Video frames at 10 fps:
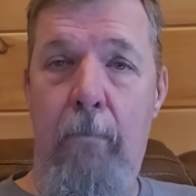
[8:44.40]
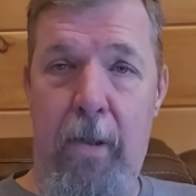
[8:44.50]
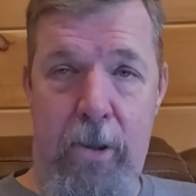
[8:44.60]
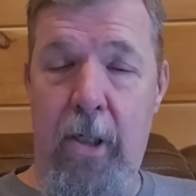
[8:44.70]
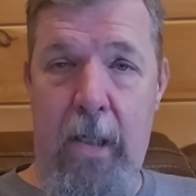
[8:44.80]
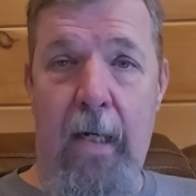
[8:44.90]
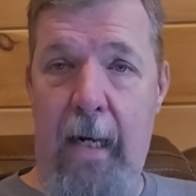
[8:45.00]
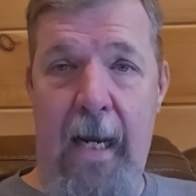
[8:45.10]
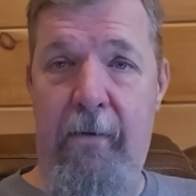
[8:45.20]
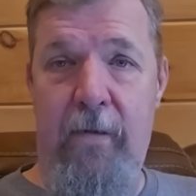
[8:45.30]
But you're going to
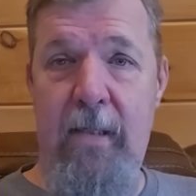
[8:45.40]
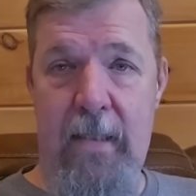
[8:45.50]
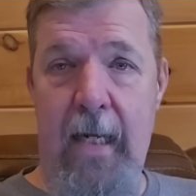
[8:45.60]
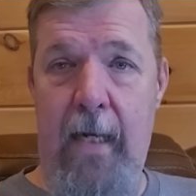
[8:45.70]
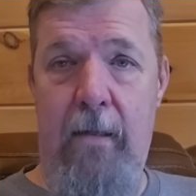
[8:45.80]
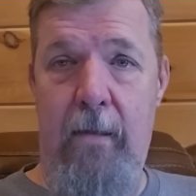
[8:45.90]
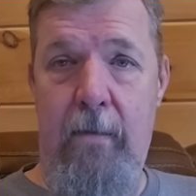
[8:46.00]
have to stand.